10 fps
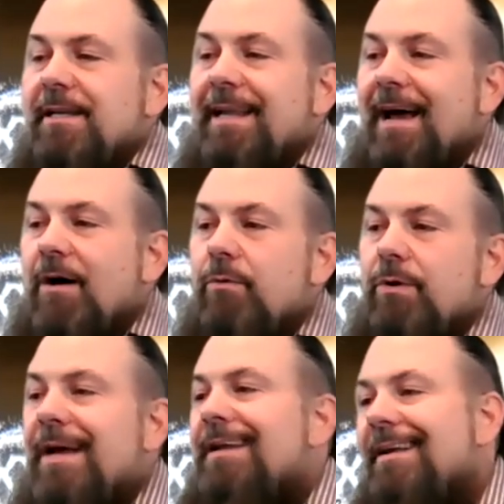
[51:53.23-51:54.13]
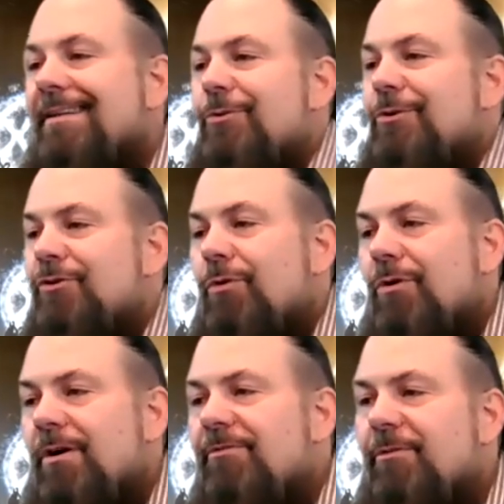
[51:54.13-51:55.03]
Now, would I not do a
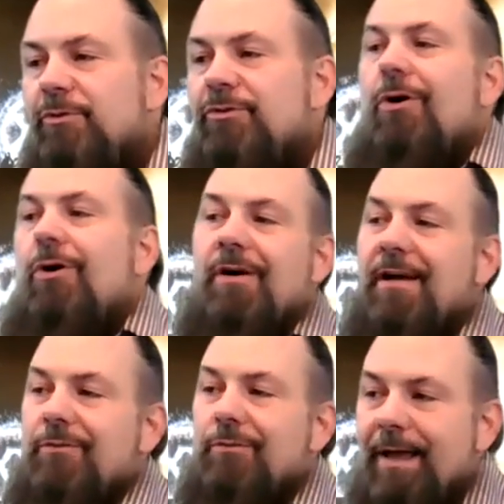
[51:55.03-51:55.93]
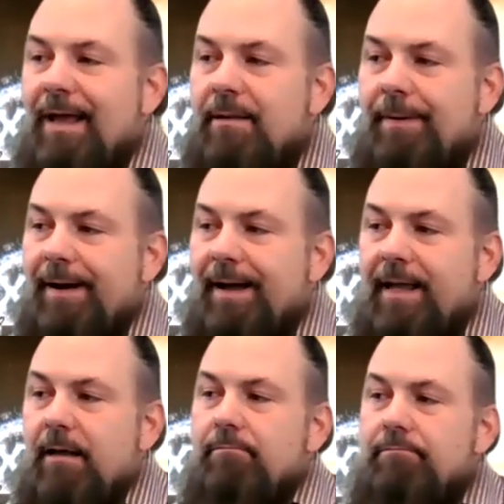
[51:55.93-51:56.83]
tour if it was all lights we had to
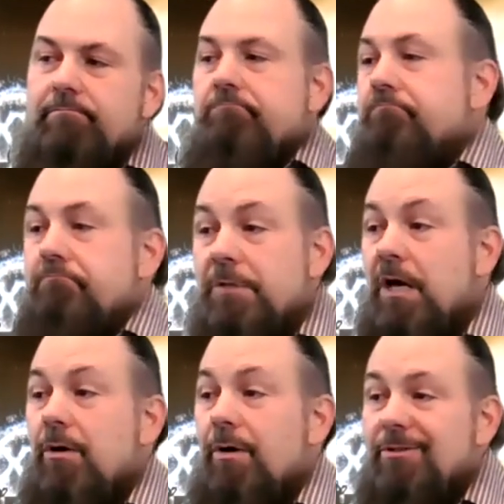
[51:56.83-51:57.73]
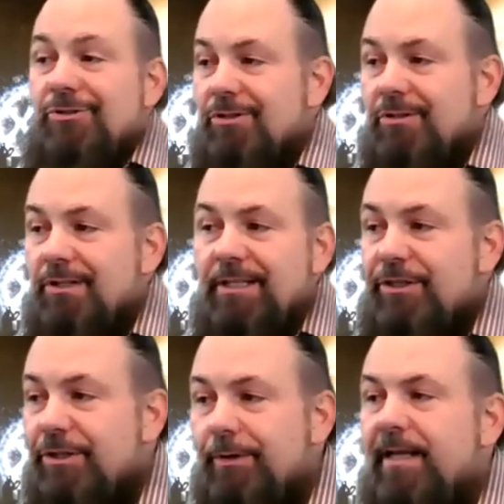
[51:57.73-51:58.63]
buy? No, I'd certainly
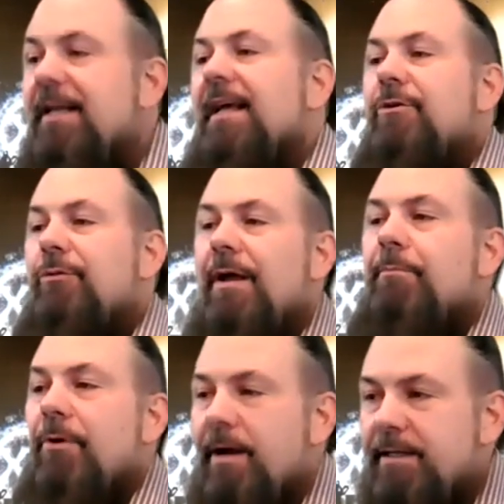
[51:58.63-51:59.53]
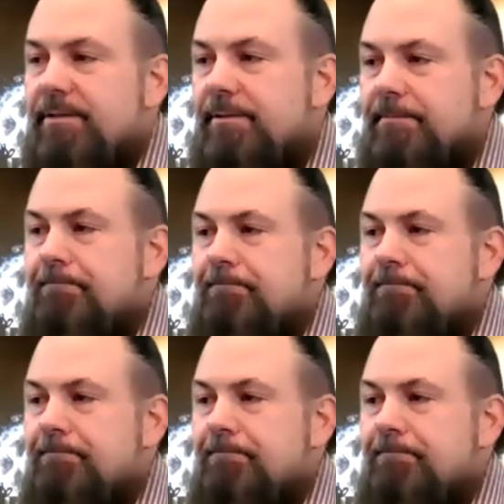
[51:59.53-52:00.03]
do it at the right price.